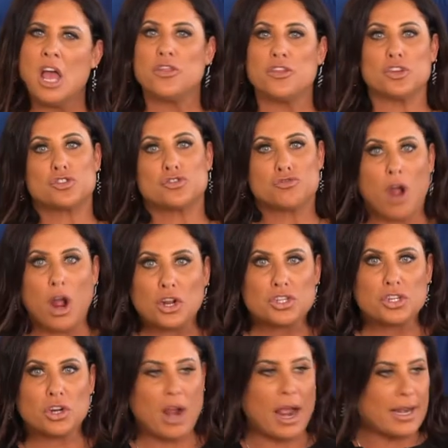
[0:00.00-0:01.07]
the
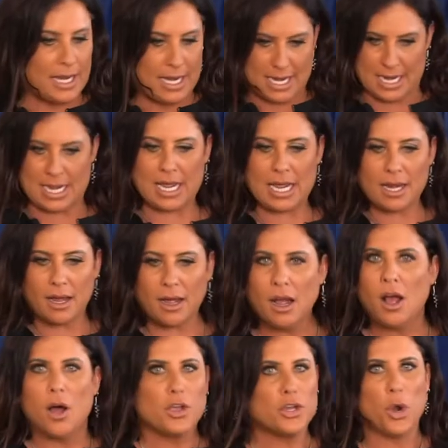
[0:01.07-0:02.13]
structure, I didn't need a,
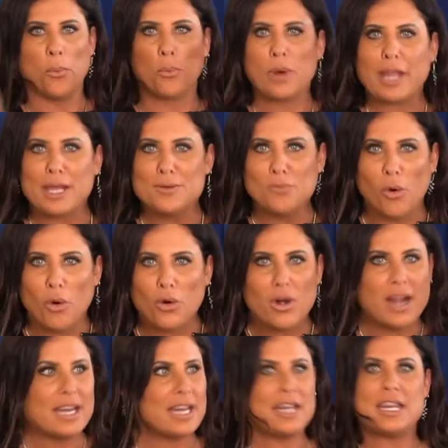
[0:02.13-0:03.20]
you know, brick and mortar,
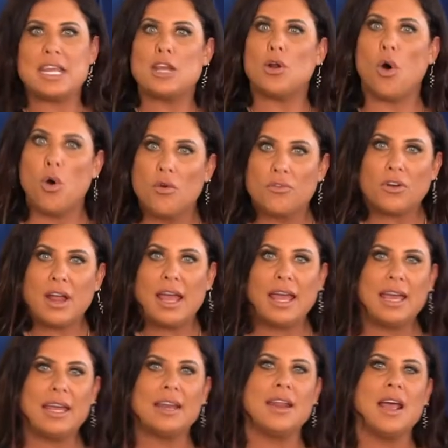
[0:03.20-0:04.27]
I didn't need
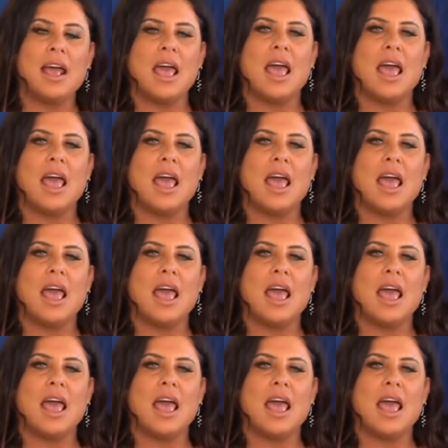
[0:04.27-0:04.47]
overhead.